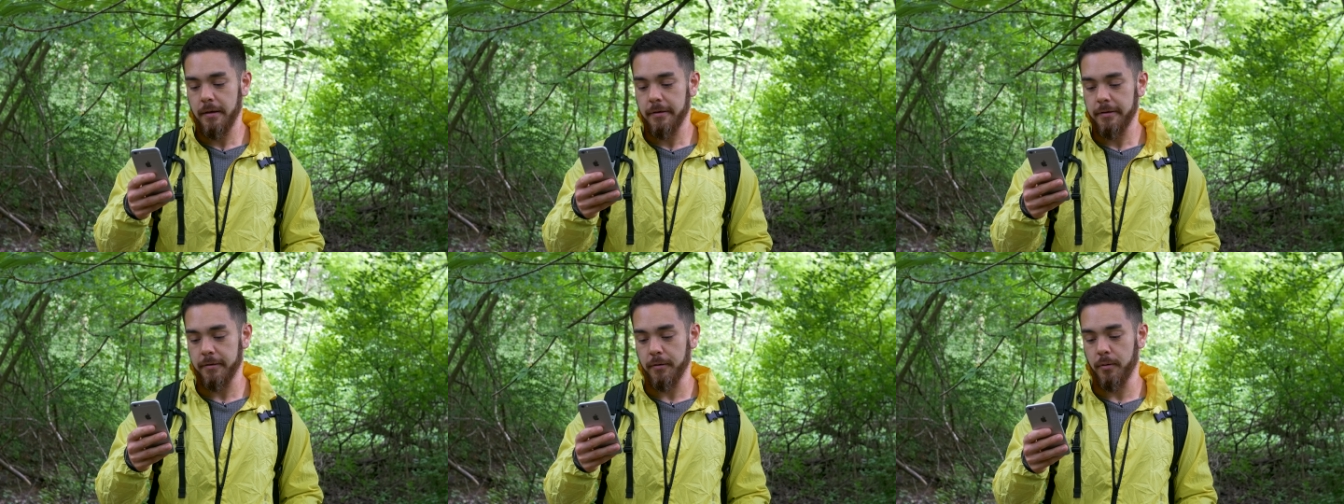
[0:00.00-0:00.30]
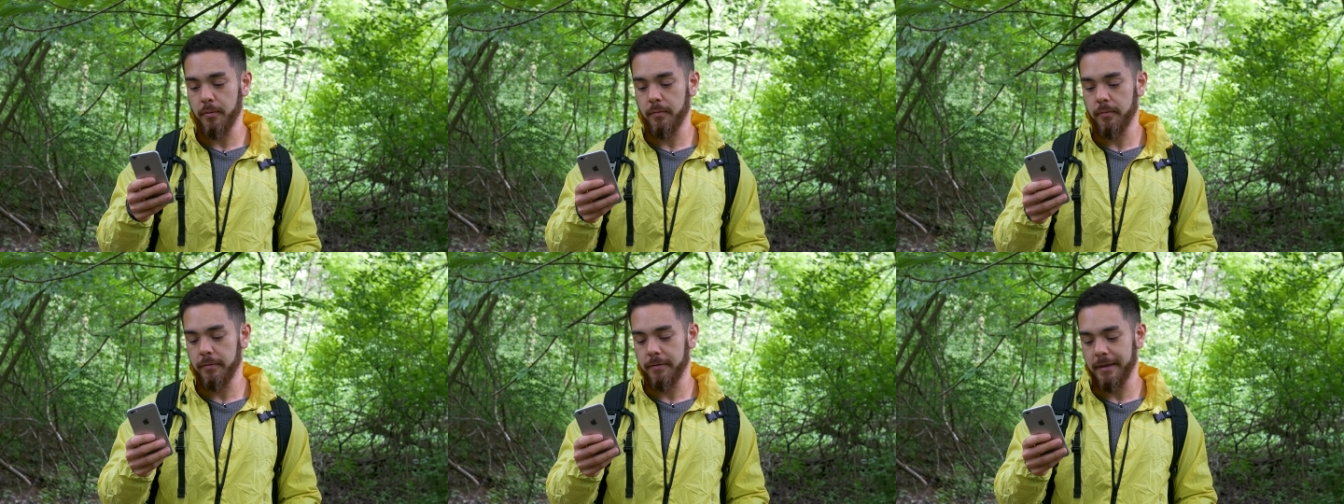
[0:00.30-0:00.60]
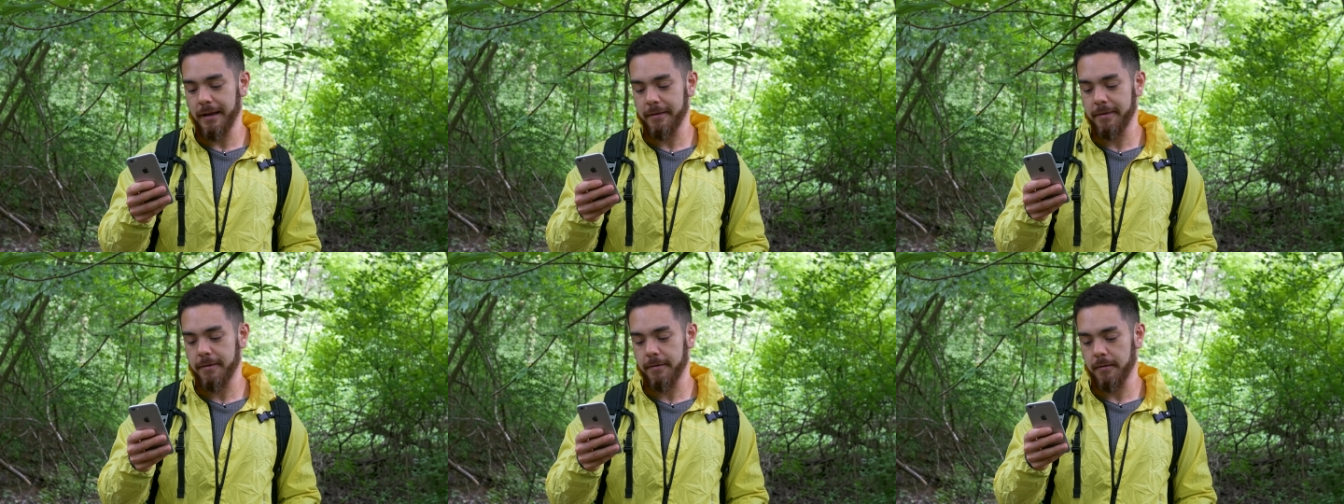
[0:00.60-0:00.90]
So
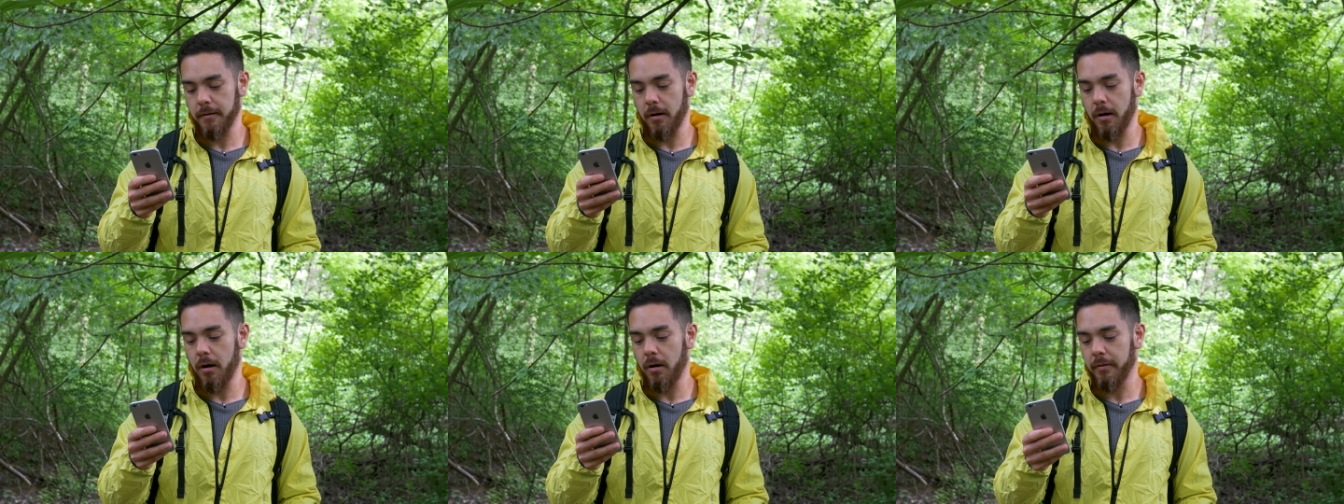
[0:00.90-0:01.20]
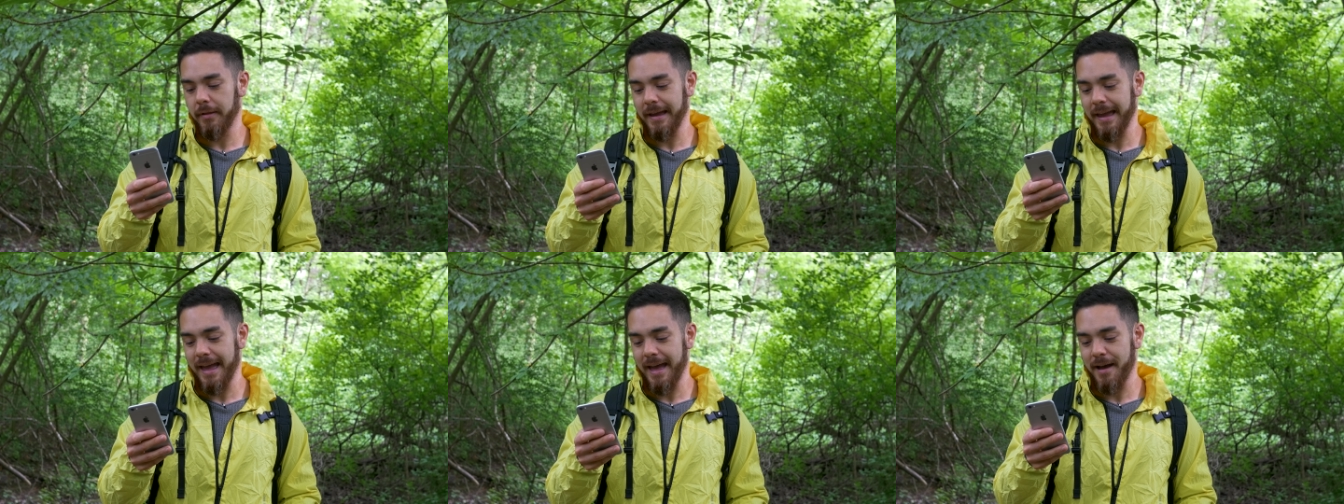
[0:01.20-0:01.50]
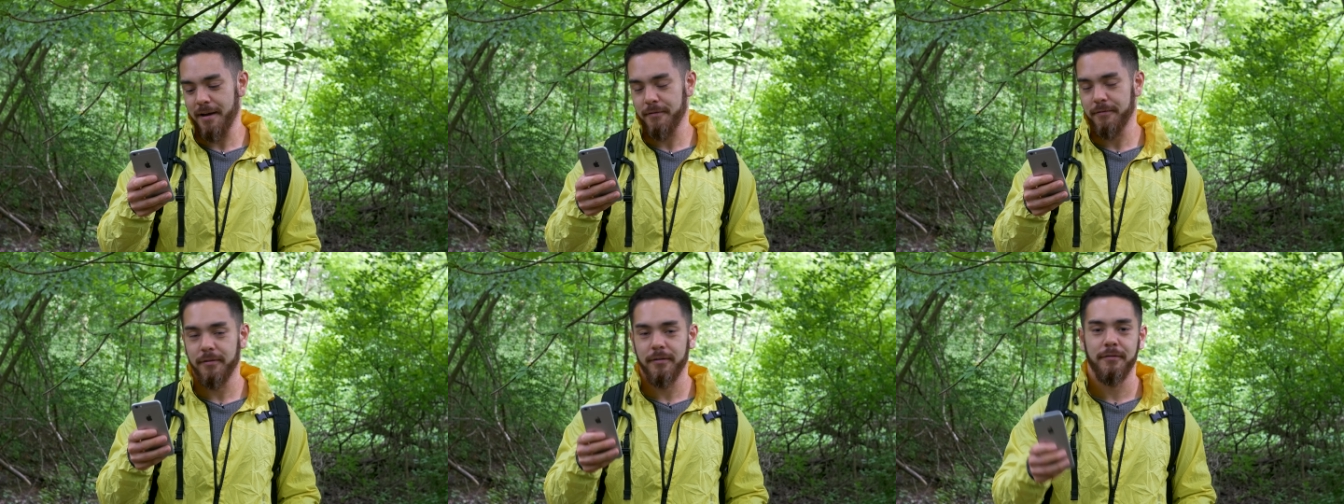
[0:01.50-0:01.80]
that's all I
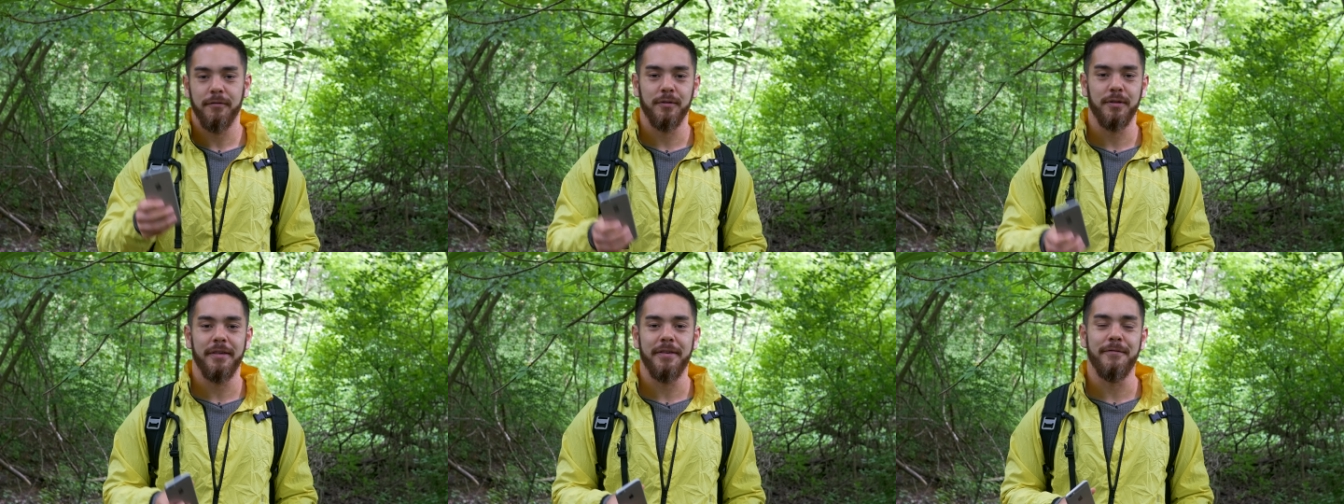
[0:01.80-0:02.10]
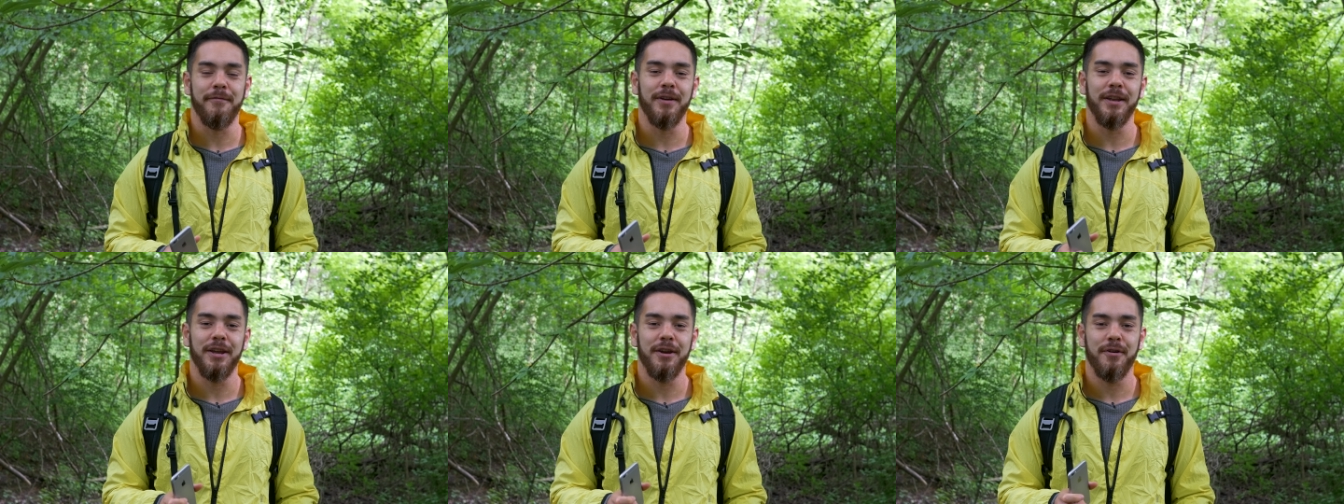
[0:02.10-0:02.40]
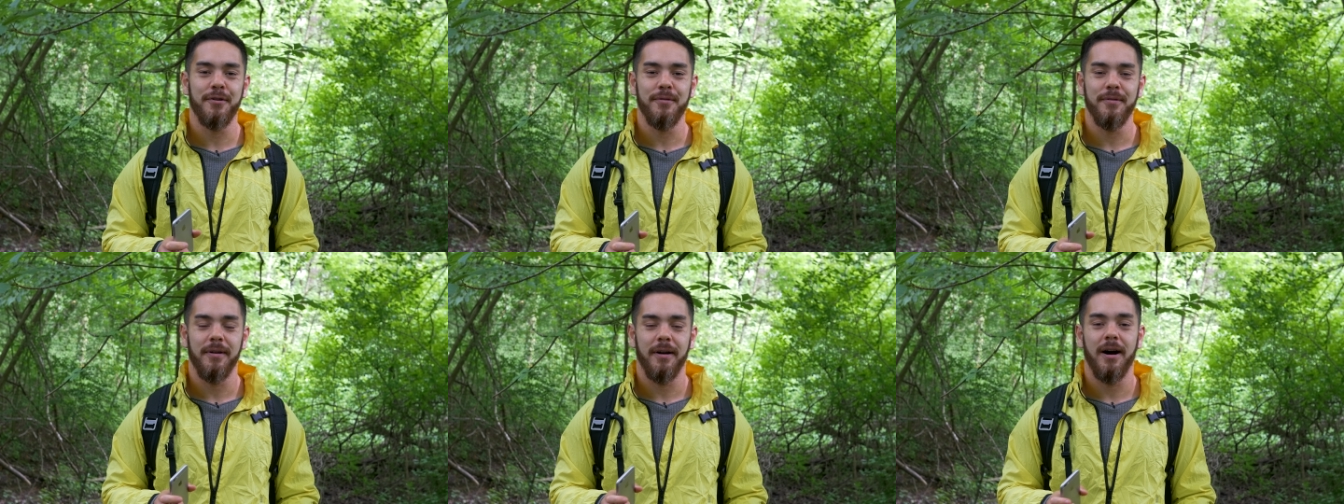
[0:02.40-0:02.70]
have for this
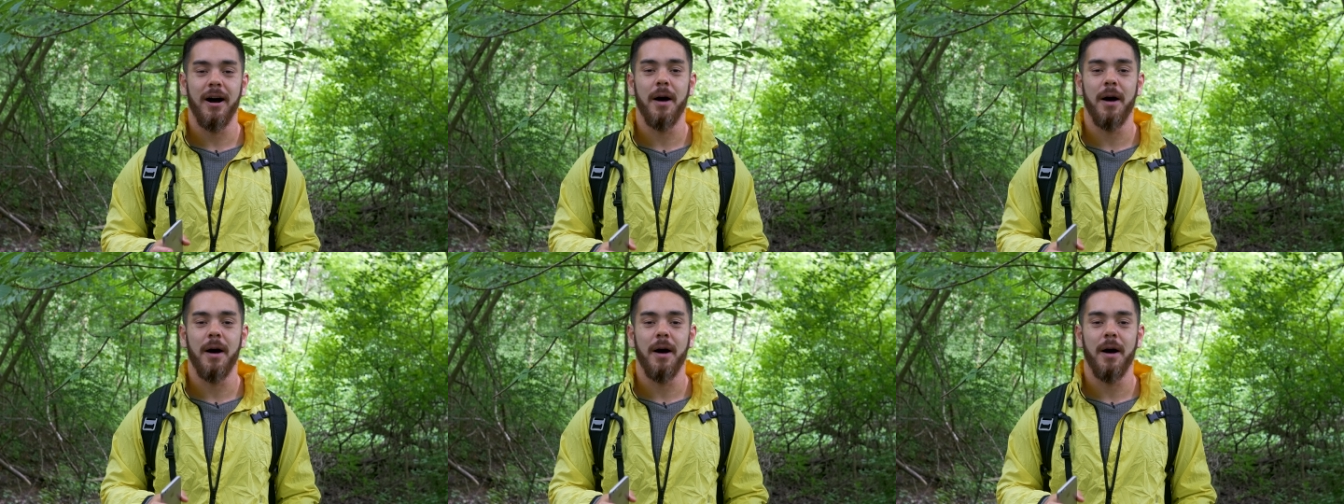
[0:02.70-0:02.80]
video.